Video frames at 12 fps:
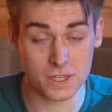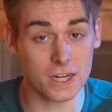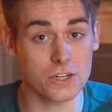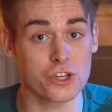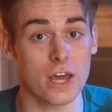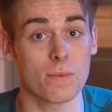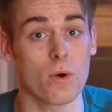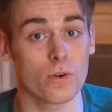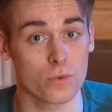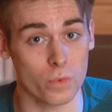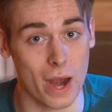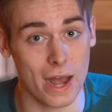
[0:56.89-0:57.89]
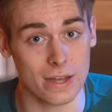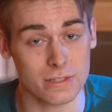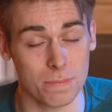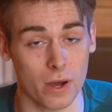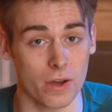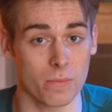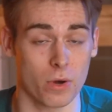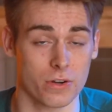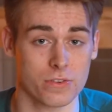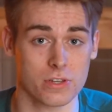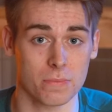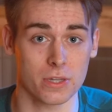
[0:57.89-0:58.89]
get a general grasp on what
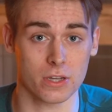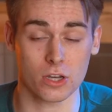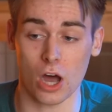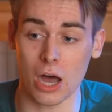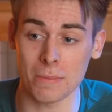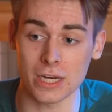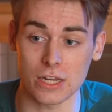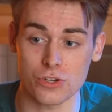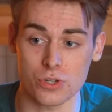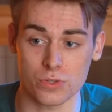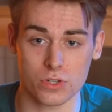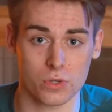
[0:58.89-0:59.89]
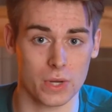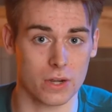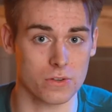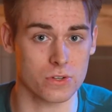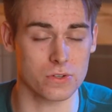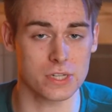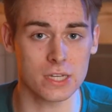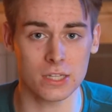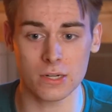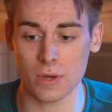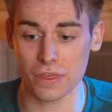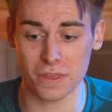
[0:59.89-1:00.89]
are some of the common issues creators are
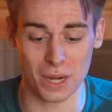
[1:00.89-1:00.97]
dealing with,